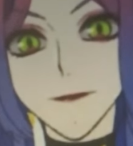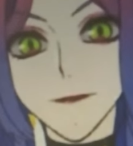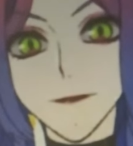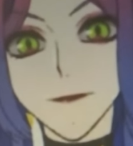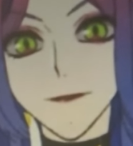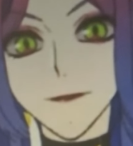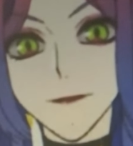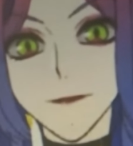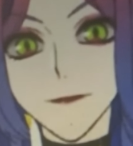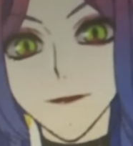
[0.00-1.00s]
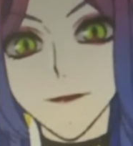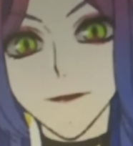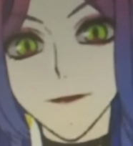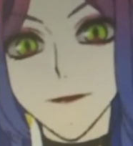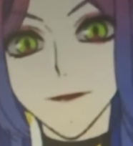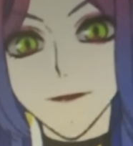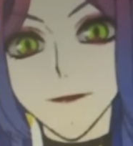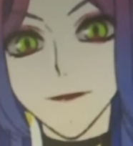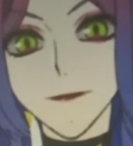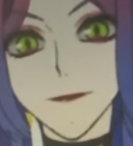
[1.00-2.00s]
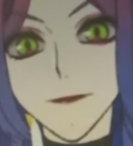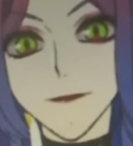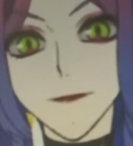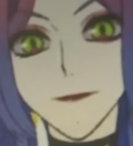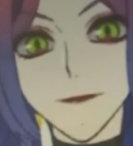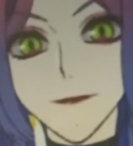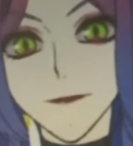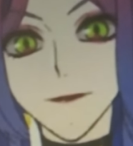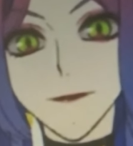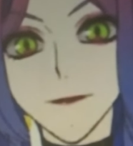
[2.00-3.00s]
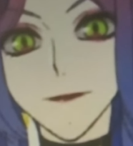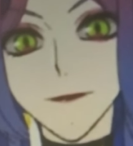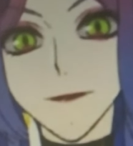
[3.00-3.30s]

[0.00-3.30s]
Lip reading: baseball shirt that you can use